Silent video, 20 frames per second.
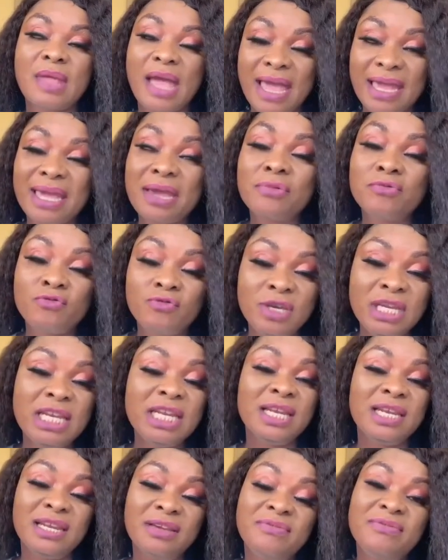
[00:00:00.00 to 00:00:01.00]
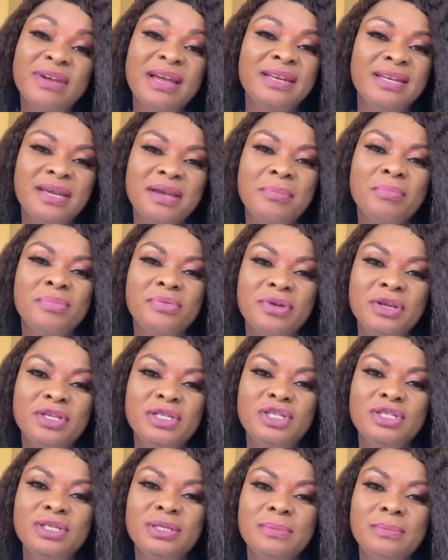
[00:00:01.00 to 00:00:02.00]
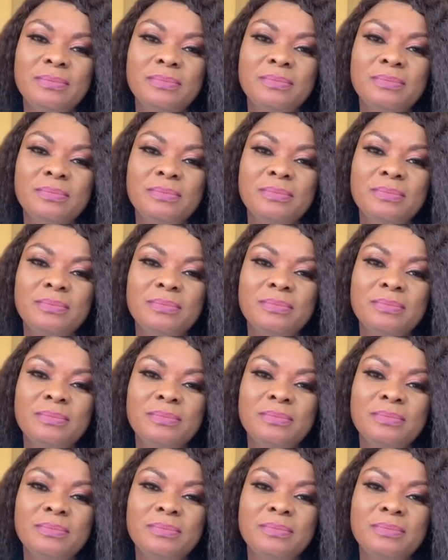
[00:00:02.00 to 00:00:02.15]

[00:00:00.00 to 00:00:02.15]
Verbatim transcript: I can really live under a bridge.